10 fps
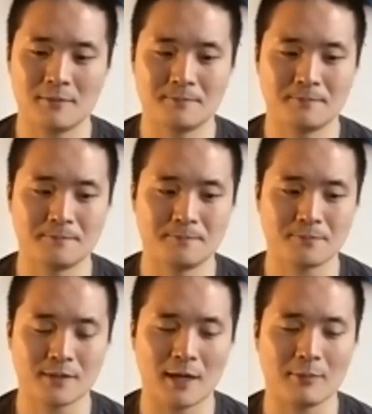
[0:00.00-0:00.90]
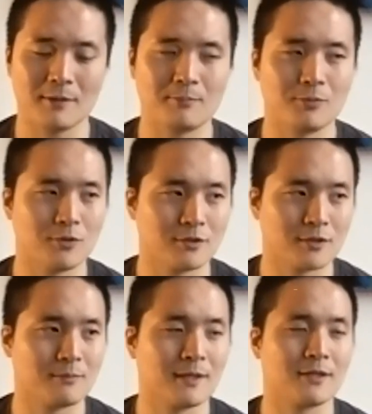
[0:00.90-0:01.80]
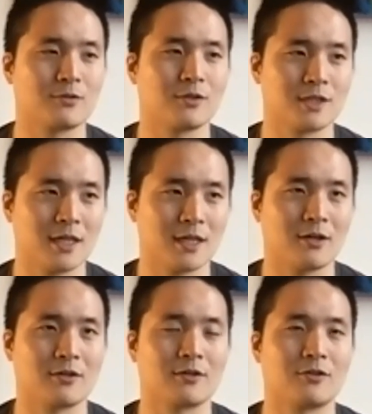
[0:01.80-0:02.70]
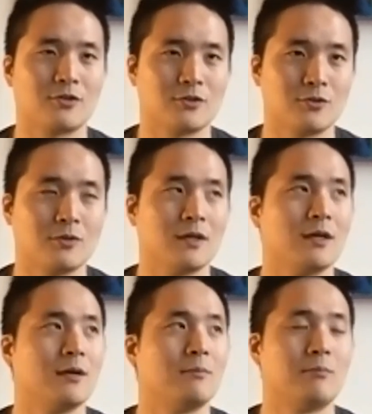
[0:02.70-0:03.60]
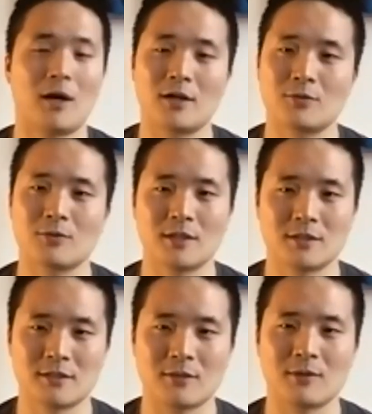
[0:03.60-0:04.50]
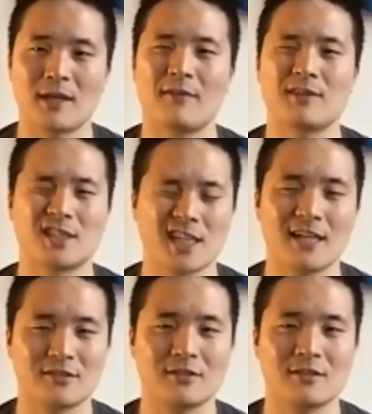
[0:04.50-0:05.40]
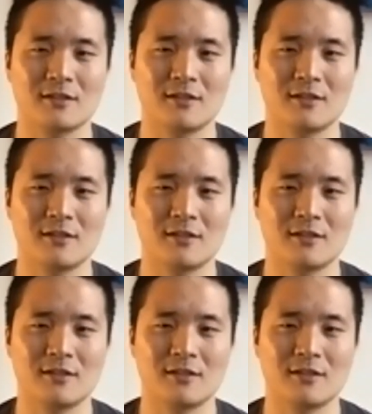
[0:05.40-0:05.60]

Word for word: I believe Buddhism and Christianity are the two modern religions that really have a chance